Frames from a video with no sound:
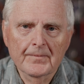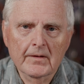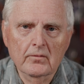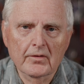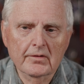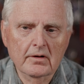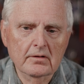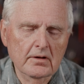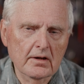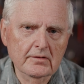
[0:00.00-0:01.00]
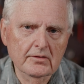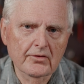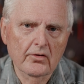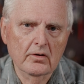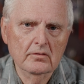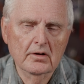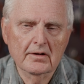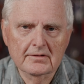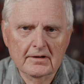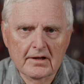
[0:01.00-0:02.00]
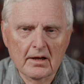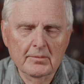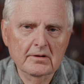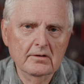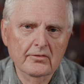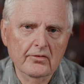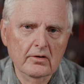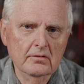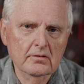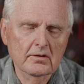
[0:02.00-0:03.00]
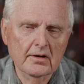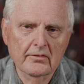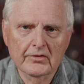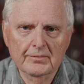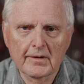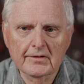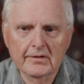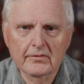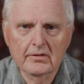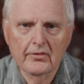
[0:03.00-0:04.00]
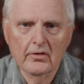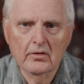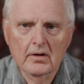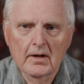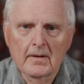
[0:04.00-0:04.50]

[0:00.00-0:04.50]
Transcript: with a lot of control, a lot of dynamic control, a lot of responsive control.